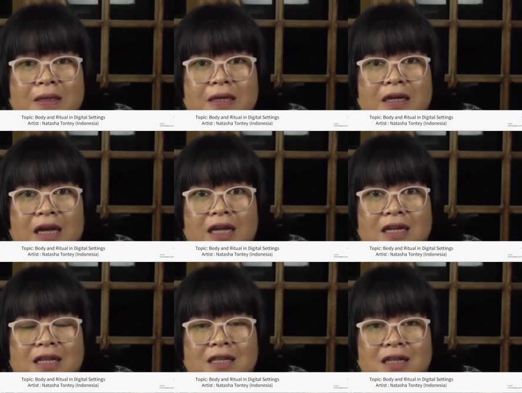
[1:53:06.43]

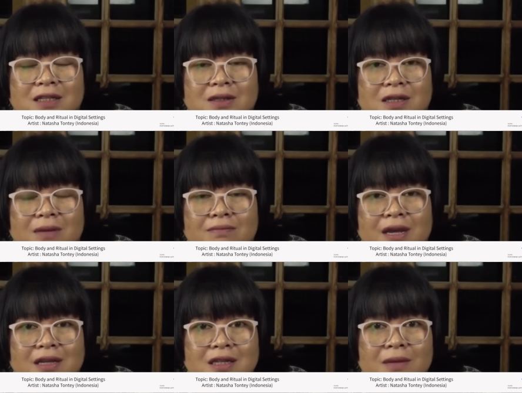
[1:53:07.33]
And that's the
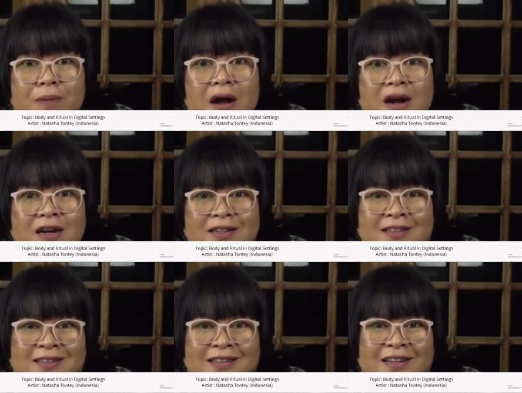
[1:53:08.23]
amazing part,
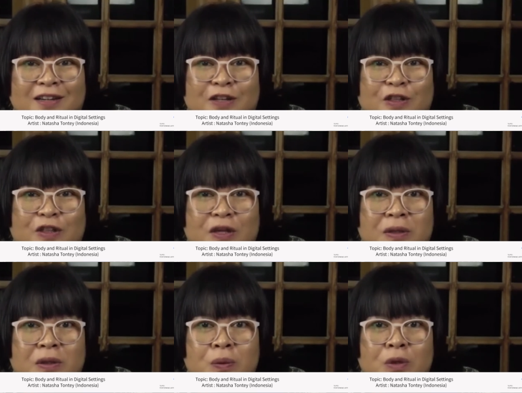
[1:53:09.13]
that
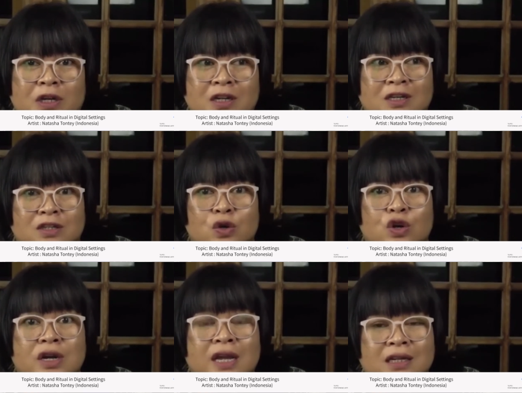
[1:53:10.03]
the work is
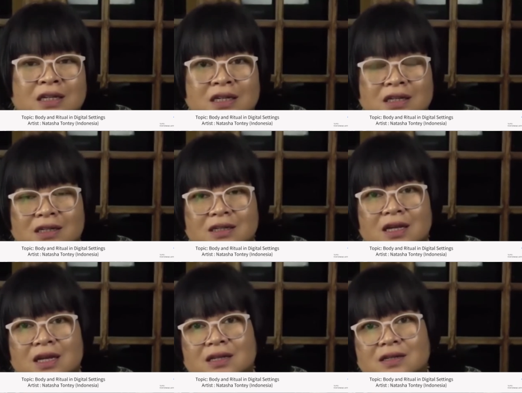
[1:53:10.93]
connected, and